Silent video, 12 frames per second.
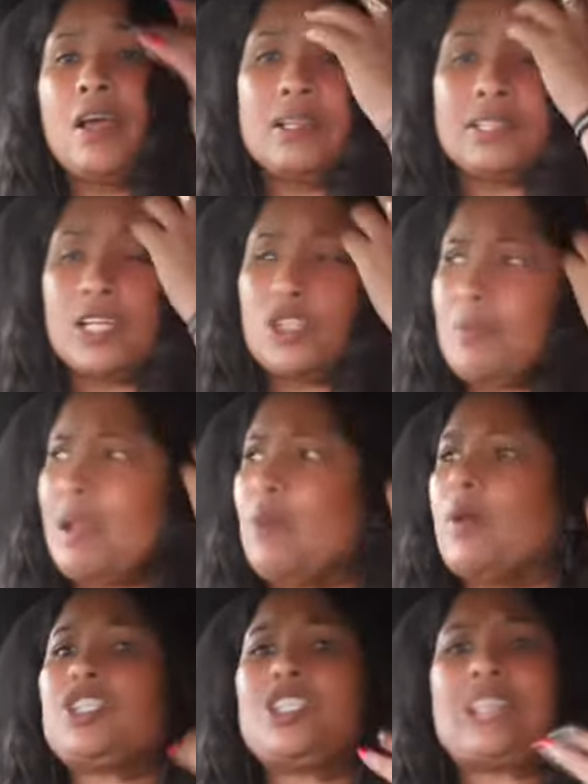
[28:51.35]
Surgery Bay,
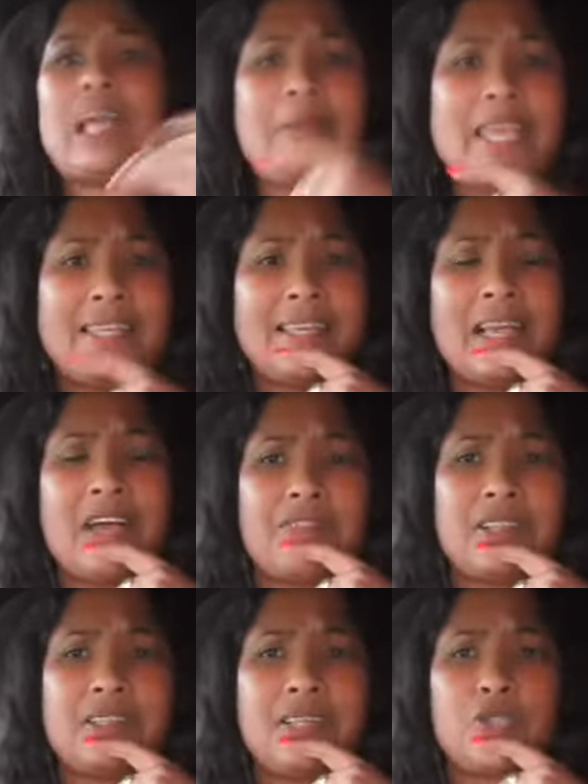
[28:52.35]
what should I be eating
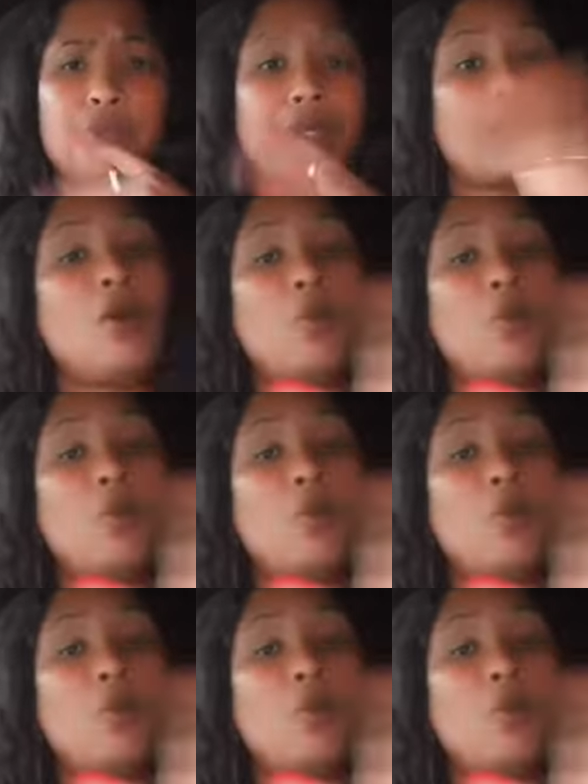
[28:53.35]
after surgery?